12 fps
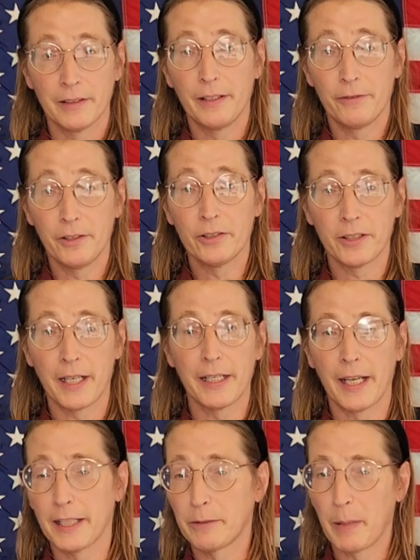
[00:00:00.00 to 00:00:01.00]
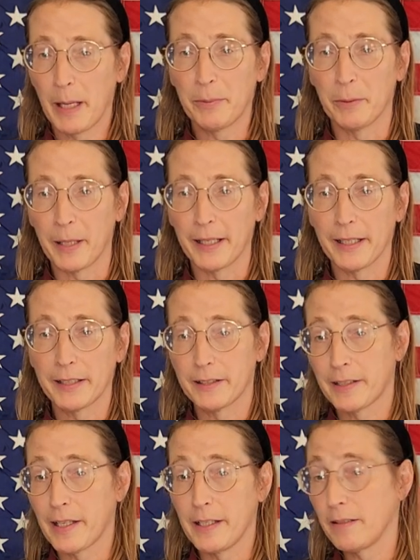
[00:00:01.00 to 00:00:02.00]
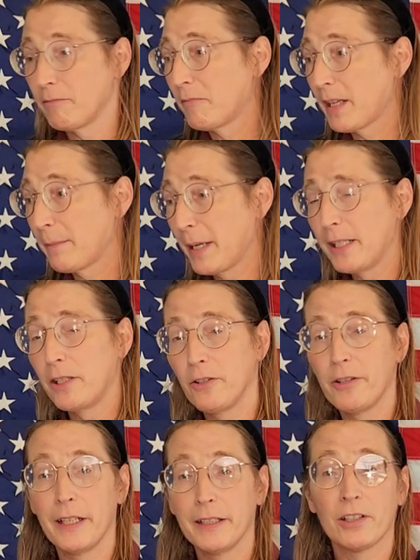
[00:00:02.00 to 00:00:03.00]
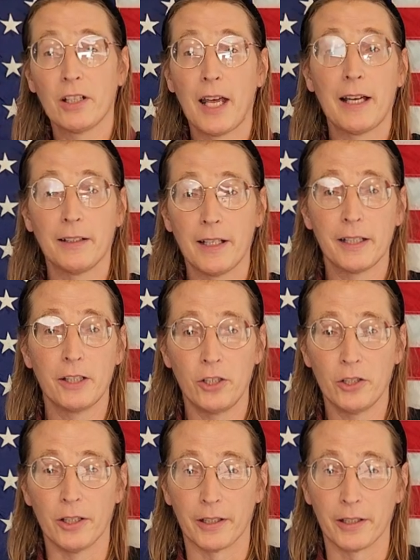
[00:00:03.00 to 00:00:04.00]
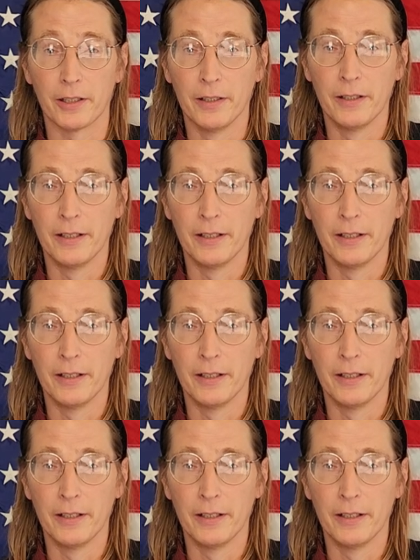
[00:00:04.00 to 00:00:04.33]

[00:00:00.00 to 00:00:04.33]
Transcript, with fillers: If your state has paper ballots, then they may do things a lot like New York.